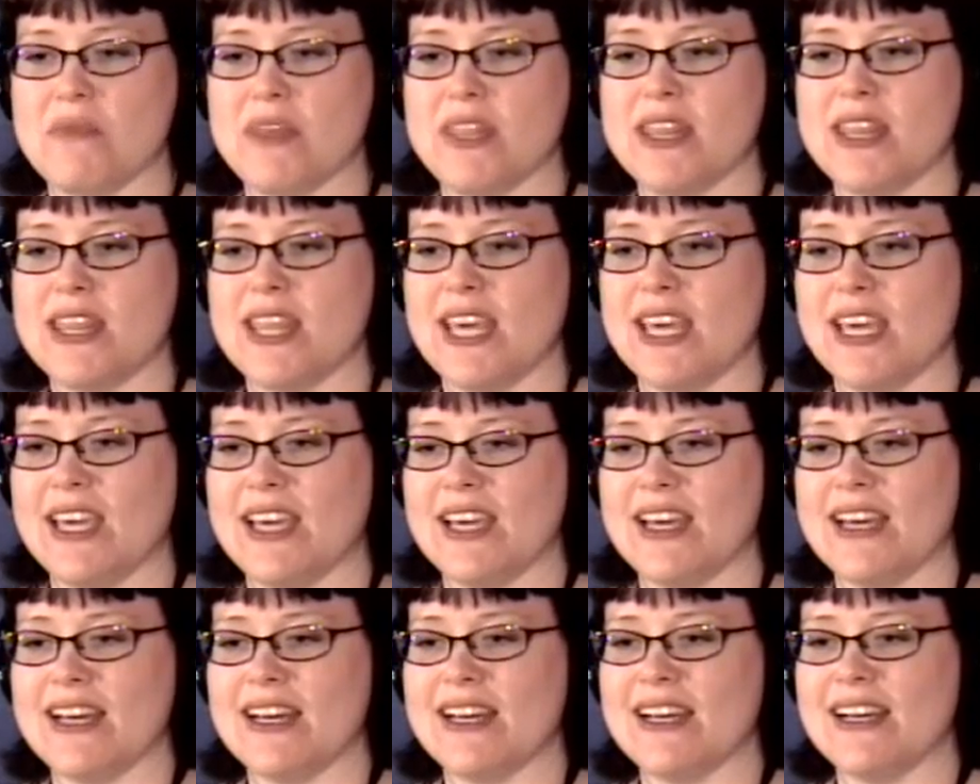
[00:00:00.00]
But
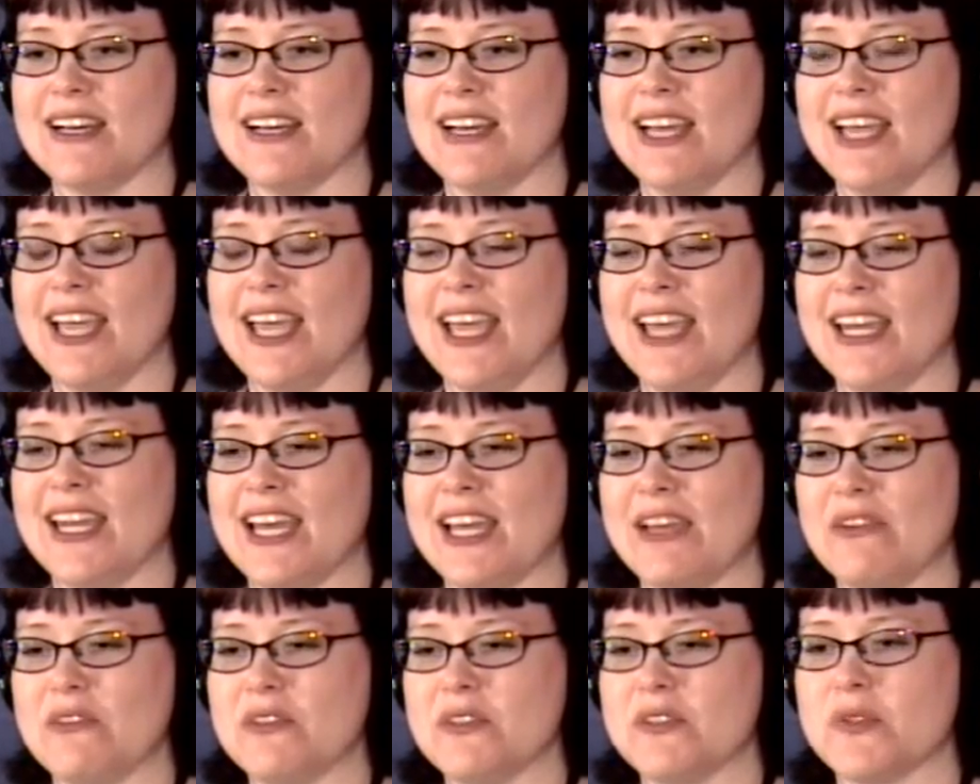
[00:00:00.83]
they, uh, and
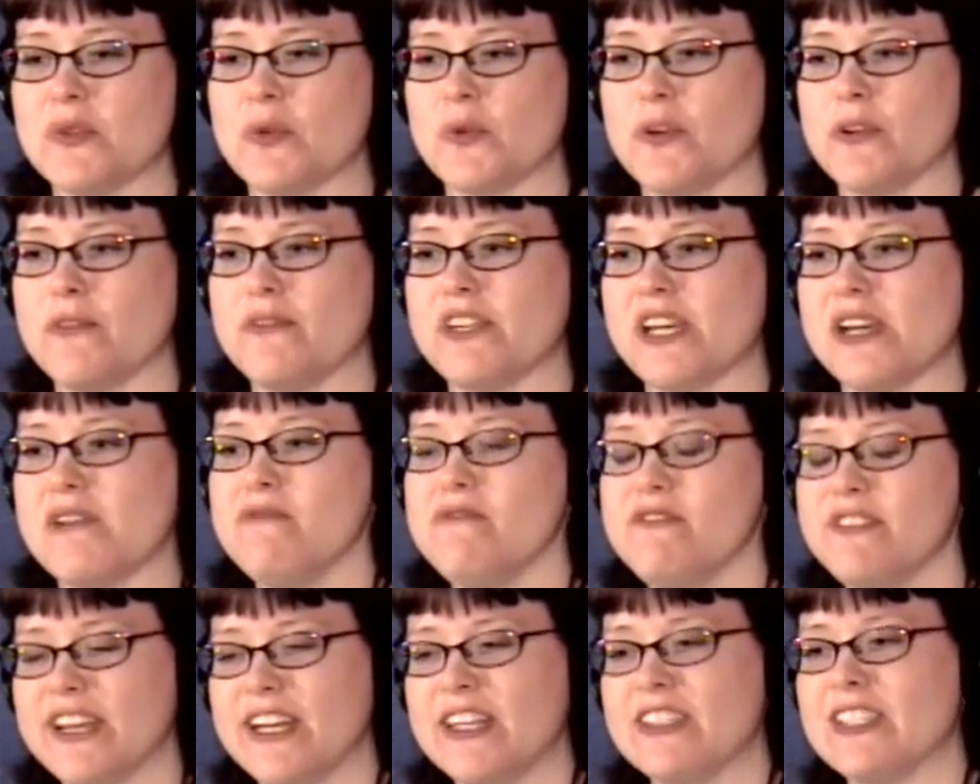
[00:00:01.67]
I was sort of
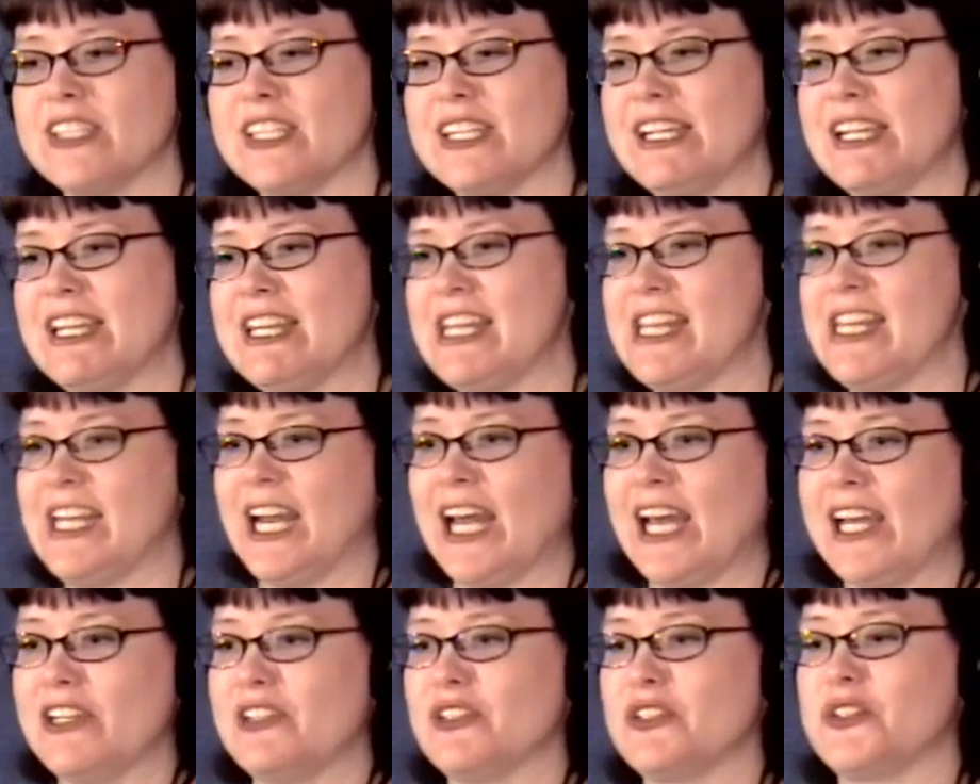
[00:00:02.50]
dumbfounded, and then
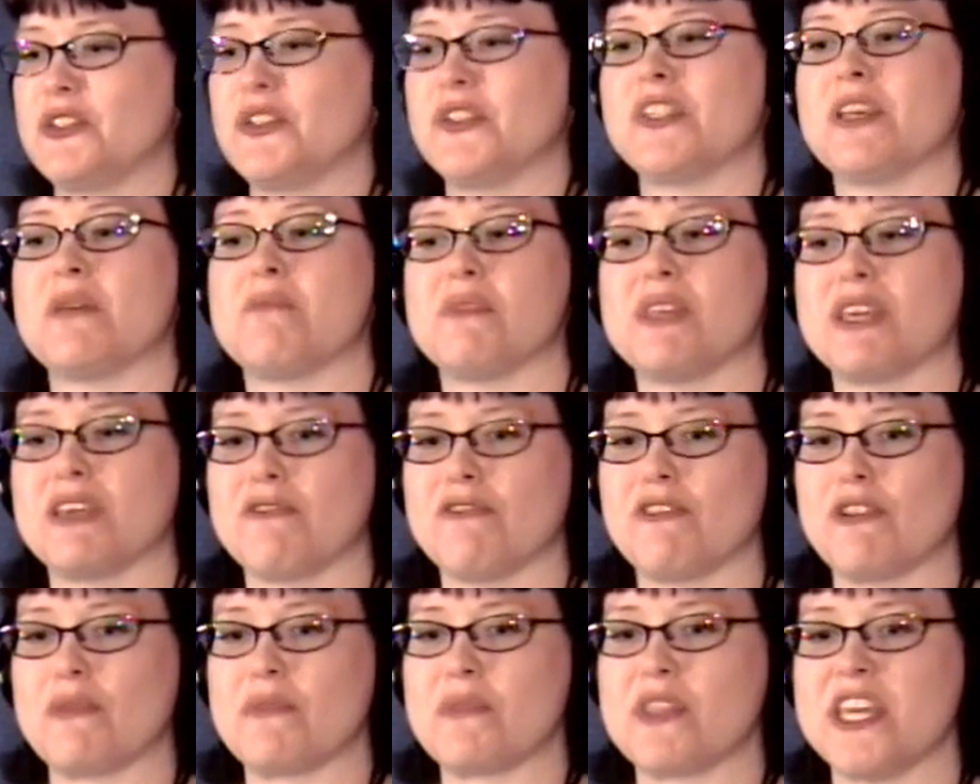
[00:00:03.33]
I learned something
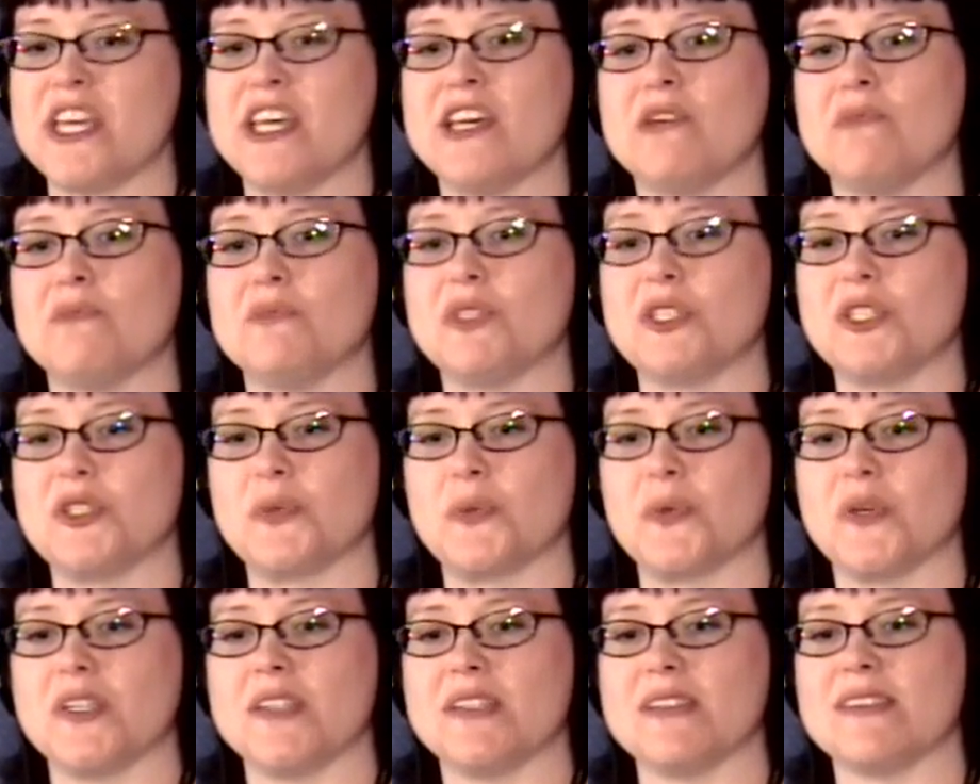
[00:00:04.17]
from them, which
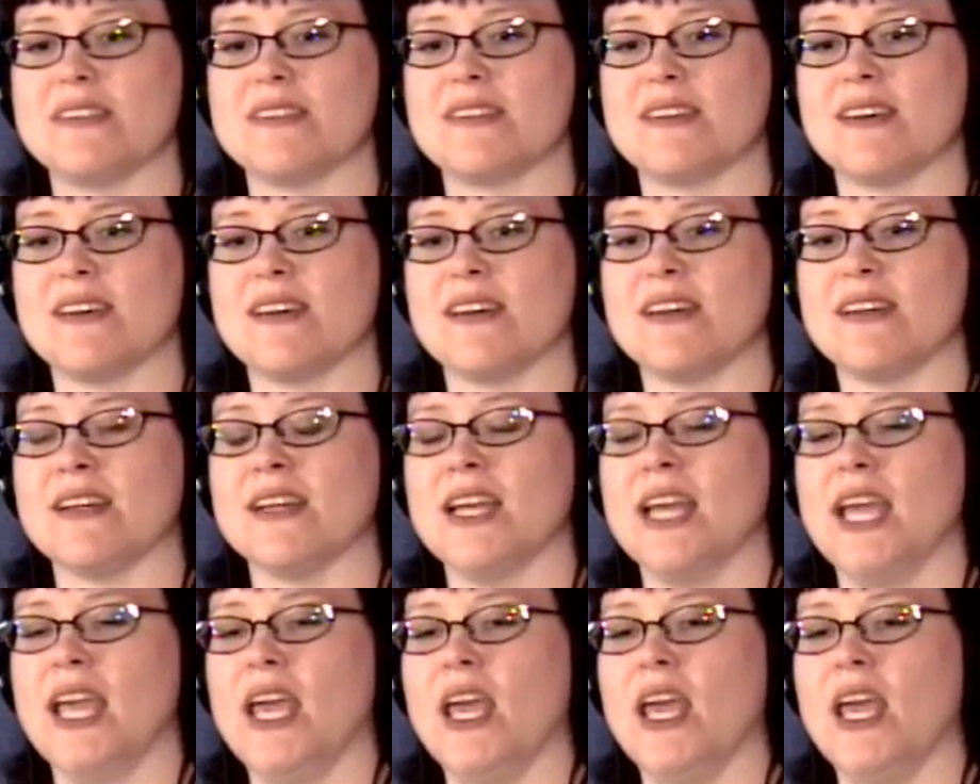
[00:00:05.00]
was, uh,